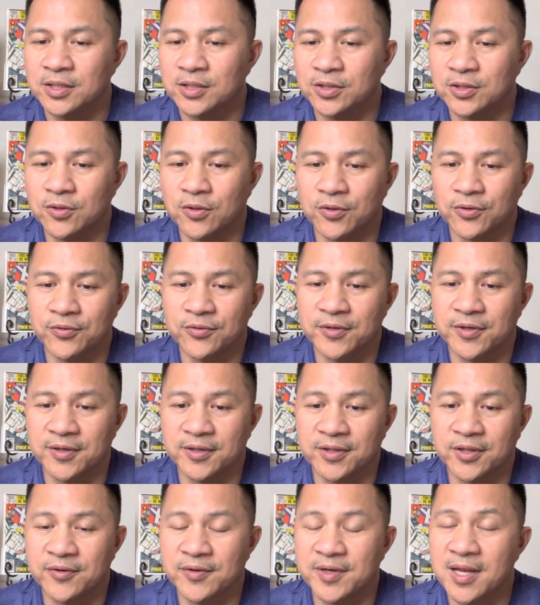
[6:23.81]
go through your
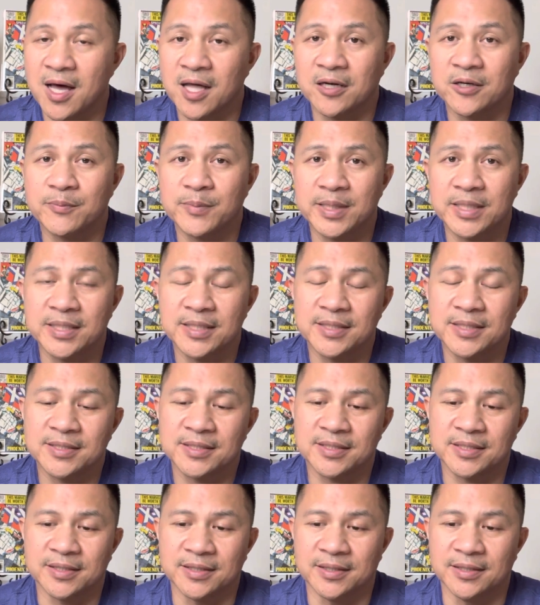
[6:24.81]
$3 bins
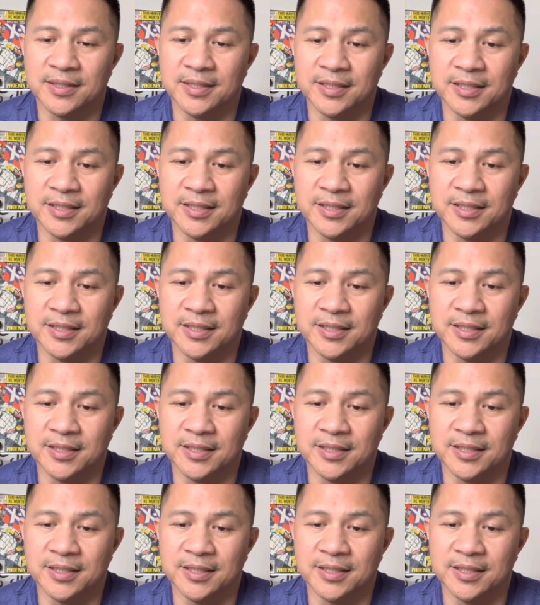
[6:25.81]
and